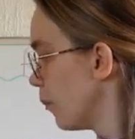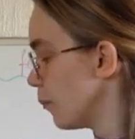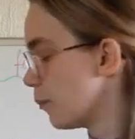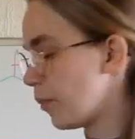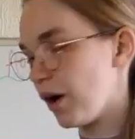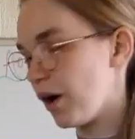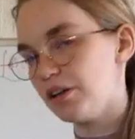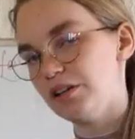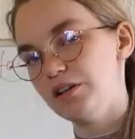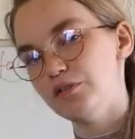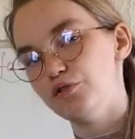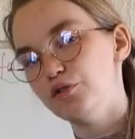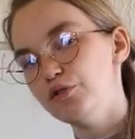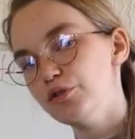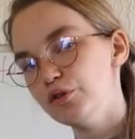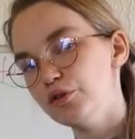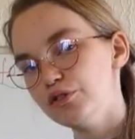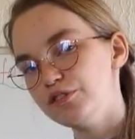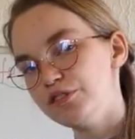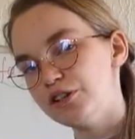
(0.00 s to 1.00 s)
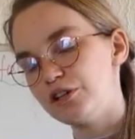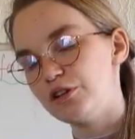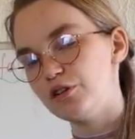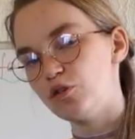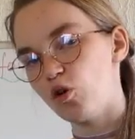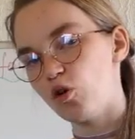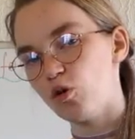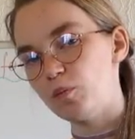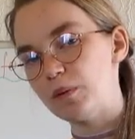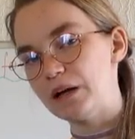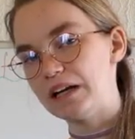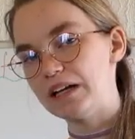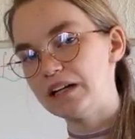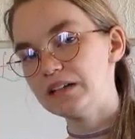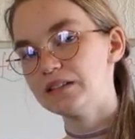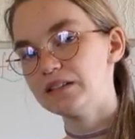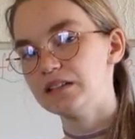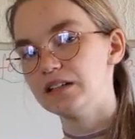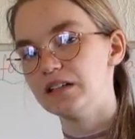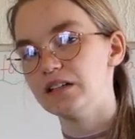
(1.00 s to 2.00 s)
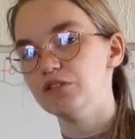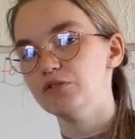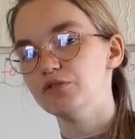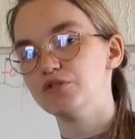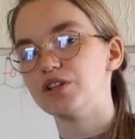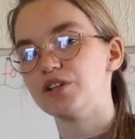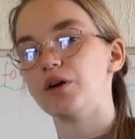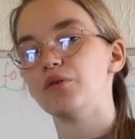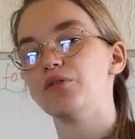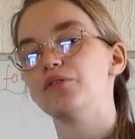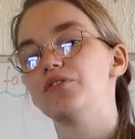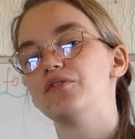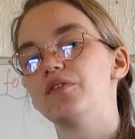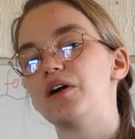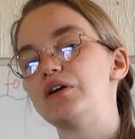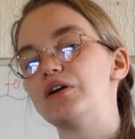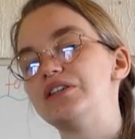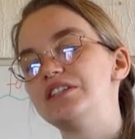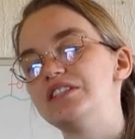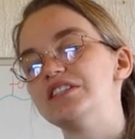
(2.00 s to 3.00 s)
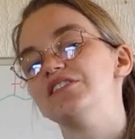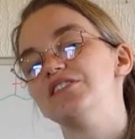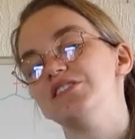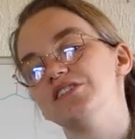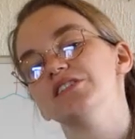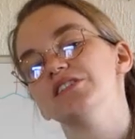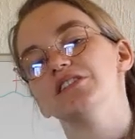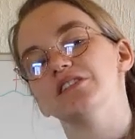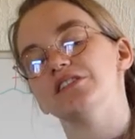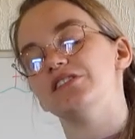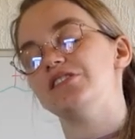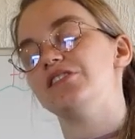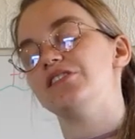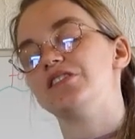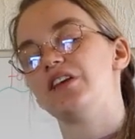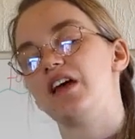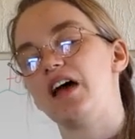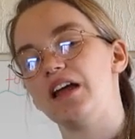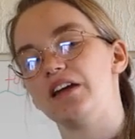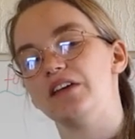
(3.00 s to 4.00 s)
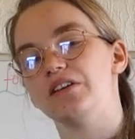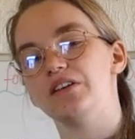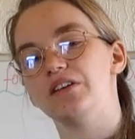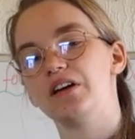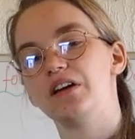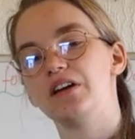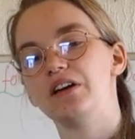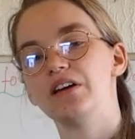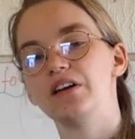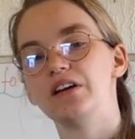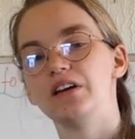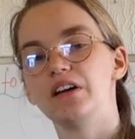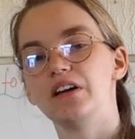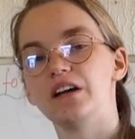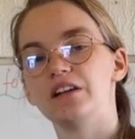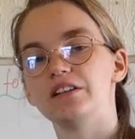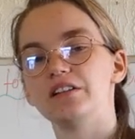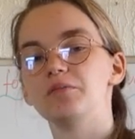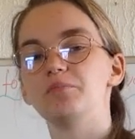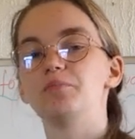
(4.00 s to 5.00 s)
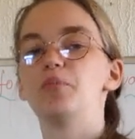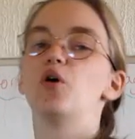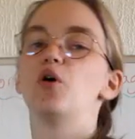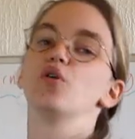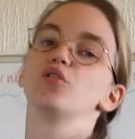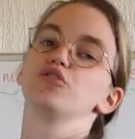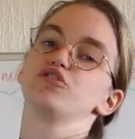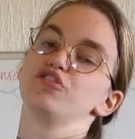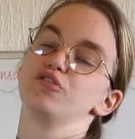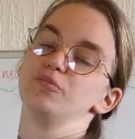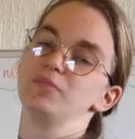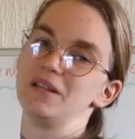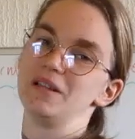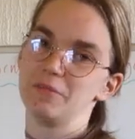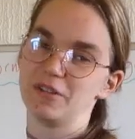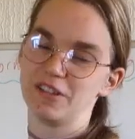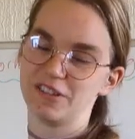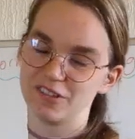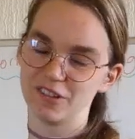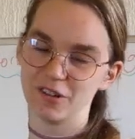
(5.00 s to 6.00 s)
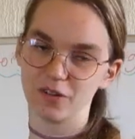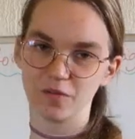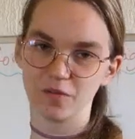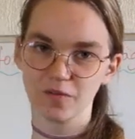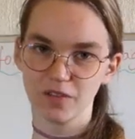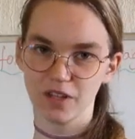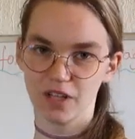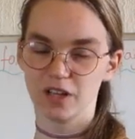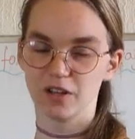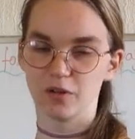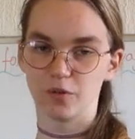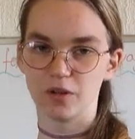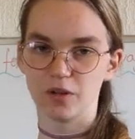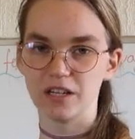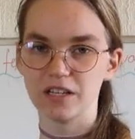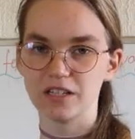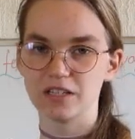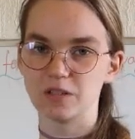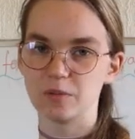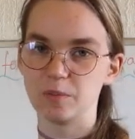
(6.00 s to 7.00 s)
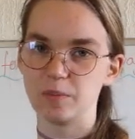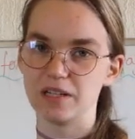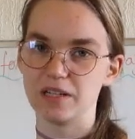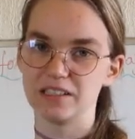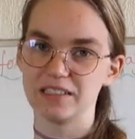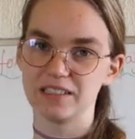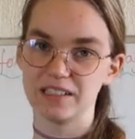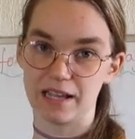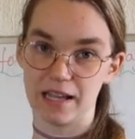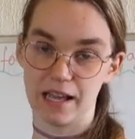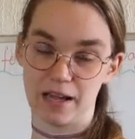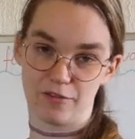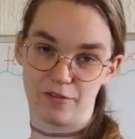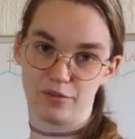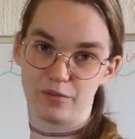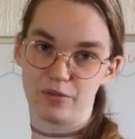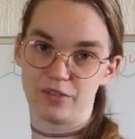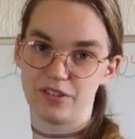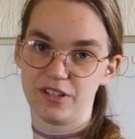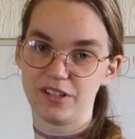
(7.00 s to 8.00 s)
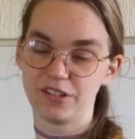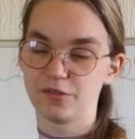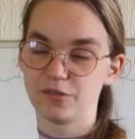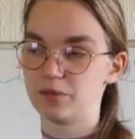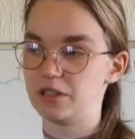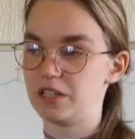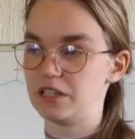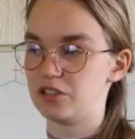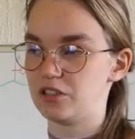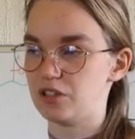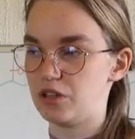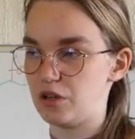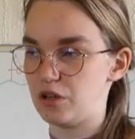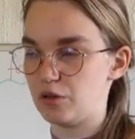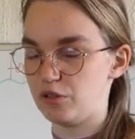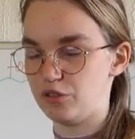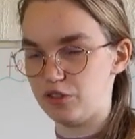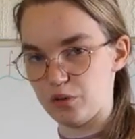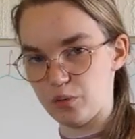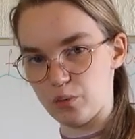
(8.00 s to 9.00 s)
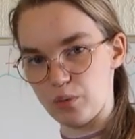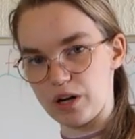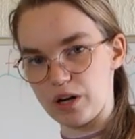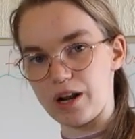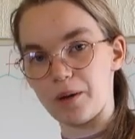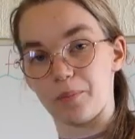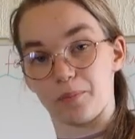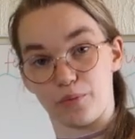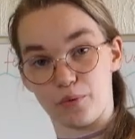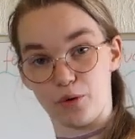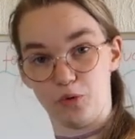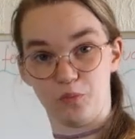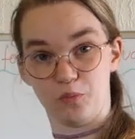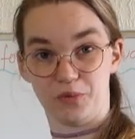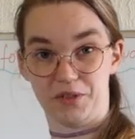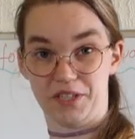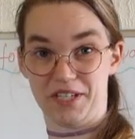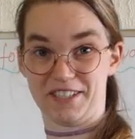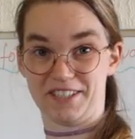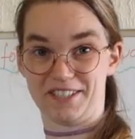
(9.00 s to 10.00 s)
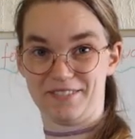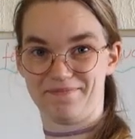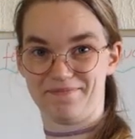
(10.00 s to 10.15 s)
But if you use it normally, you sound very distanced and a little posh maybe. So we need to be a little careful with this. We need to use it when appropriate.